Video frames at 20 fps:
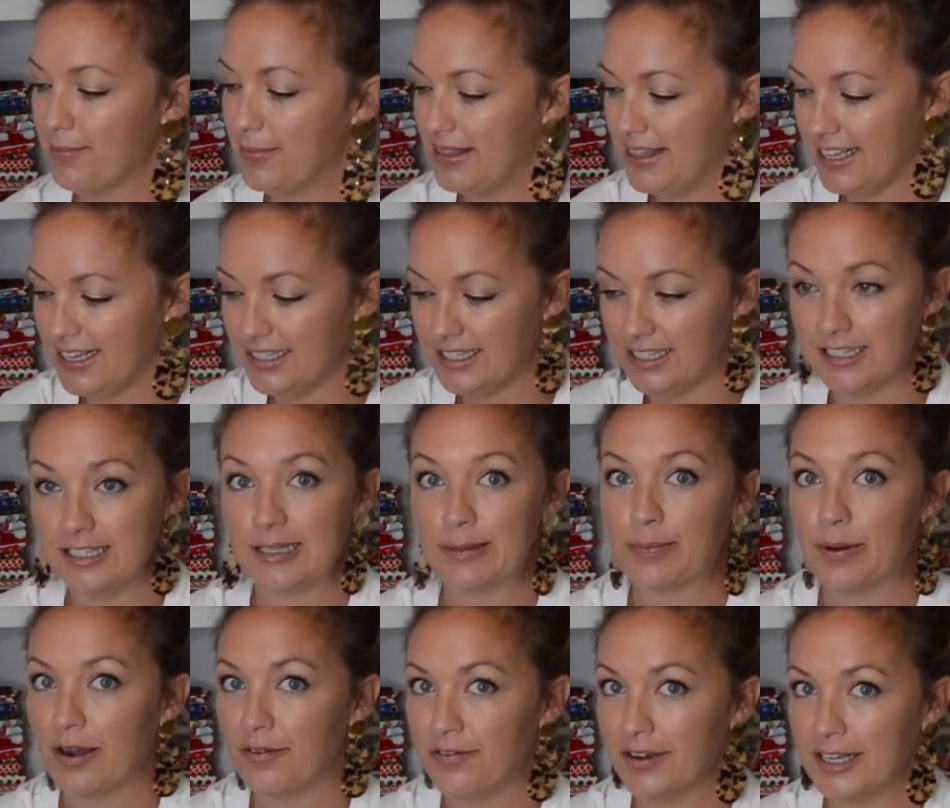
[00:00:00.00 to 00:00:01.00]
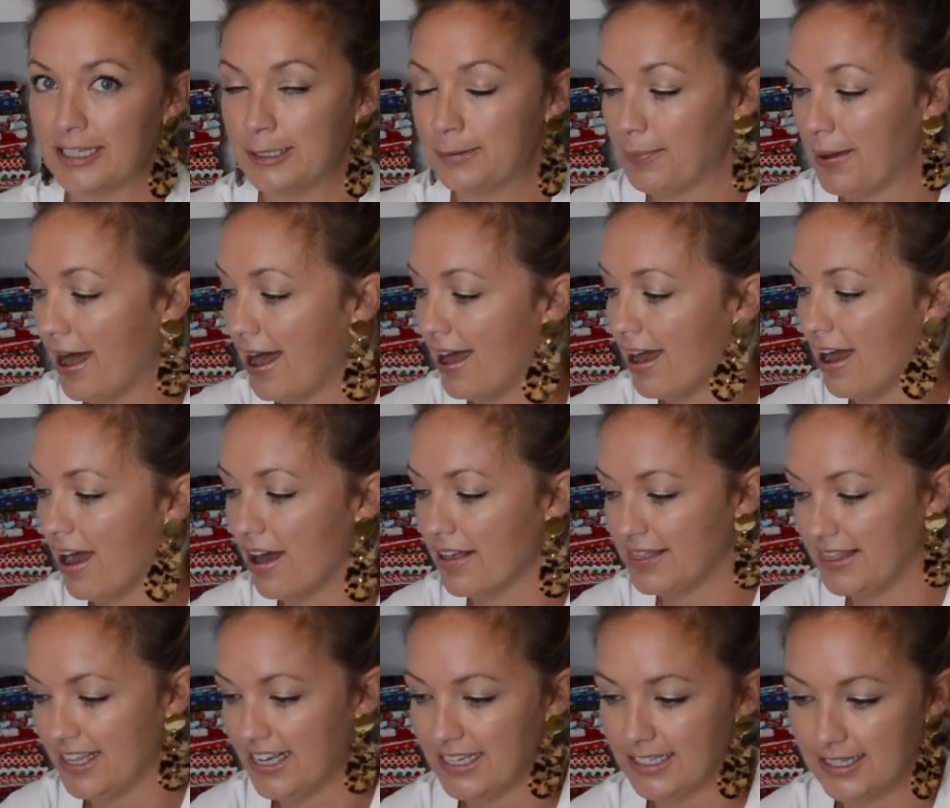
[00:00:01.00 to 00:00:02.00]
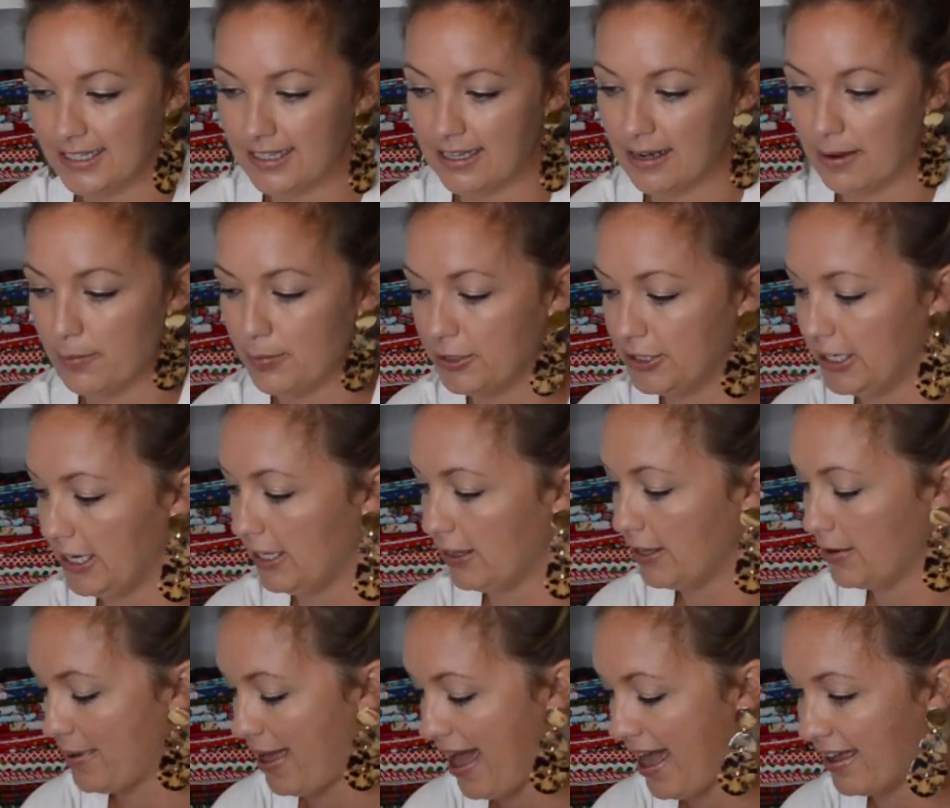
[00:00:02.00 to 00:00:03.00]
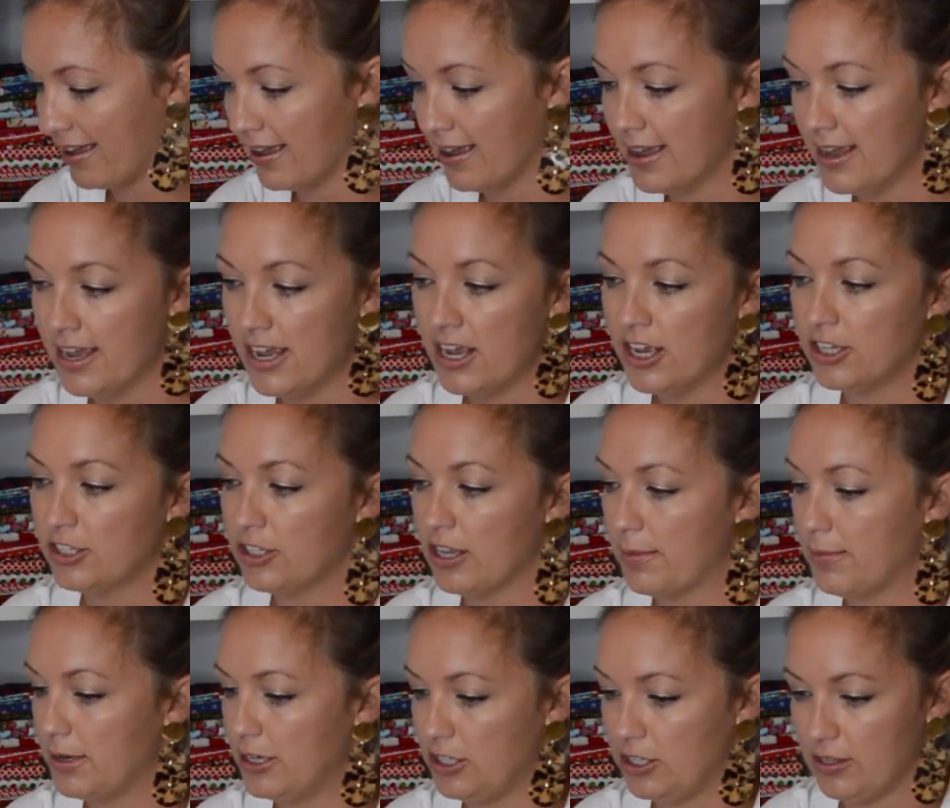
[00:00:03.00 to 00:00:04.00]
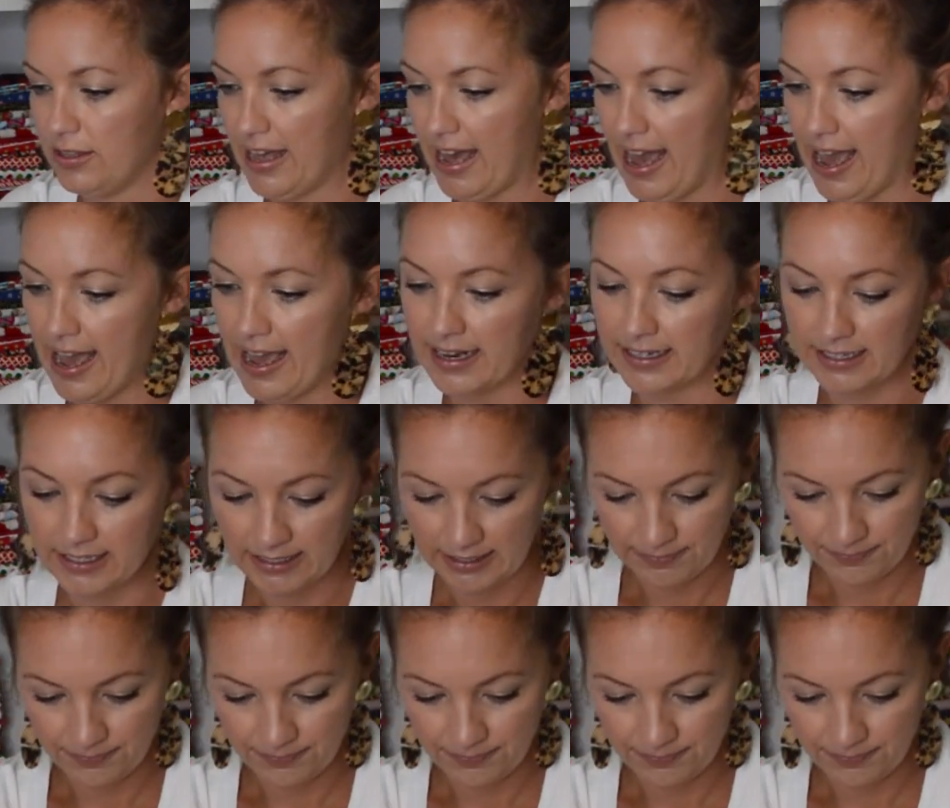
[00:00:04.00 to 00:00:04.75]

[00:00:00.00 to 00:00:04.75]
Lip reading: But this is the perfect spot on this particular bag, so I'm going to do that.